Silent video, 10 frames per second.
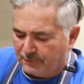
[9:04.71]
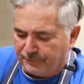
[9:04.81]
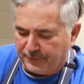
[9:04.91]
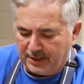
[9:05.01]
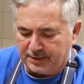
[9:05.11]

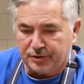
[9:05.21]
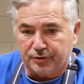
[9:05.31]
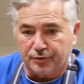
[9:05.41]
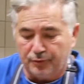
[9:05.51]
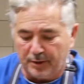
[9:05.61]
fingers
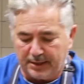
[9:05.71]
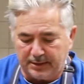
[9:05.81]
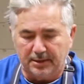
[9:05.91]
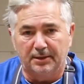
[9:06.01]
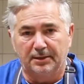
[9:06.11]
through
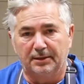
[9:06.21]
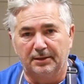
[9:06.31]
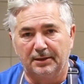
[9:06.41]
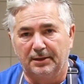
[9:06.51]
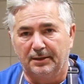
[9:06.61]
it.
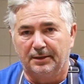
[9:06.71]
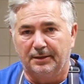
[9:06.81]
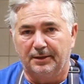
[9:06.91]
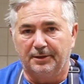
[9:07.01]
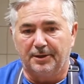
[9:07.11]

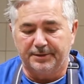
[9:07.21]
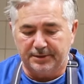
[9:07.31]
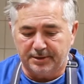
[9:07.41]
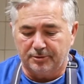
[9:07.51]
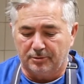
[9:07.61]
You know,
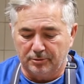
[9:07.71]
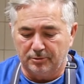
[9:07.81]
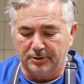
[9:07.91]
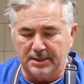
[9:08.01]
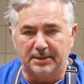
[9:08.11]
this is all
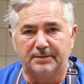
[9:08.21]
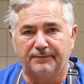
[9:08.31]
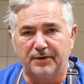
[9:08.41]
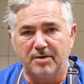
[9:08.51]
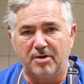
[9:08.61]
goodness.
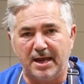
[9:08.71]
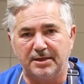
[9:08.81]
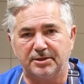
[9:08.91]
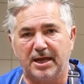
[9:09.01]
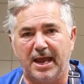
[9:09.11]
Free
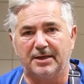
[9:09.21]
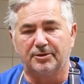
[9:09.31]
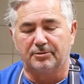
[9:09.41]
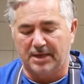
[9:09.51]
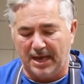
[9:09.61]
range eggs,
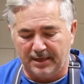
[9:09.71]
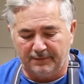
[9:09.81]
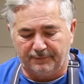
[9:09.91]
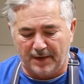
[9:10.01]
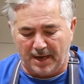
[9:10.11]
organic
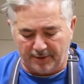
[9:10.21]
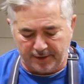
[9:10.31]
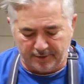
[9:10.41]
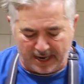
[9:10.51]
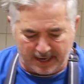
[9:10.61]
flour,
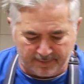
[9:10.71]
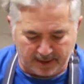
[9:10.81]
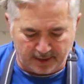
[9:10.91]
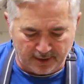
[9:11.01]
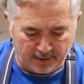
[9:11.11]
you name
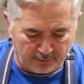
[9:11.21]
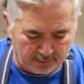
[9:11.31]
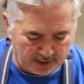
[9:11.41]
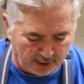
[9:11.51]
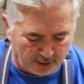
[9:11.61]
it,
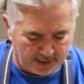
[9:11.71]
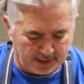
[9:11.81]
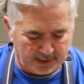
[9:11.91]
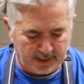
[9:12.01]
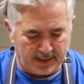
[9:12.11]
we got
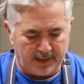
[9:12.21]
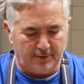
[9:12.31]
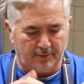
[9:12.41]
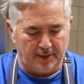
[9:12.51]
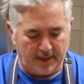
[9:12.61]
it. And
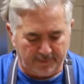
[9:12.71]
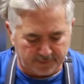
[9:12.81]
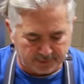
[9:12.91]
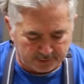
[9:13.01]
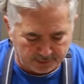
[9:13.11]
all you have
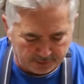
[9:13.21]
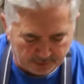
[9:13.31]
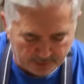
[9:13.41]
to do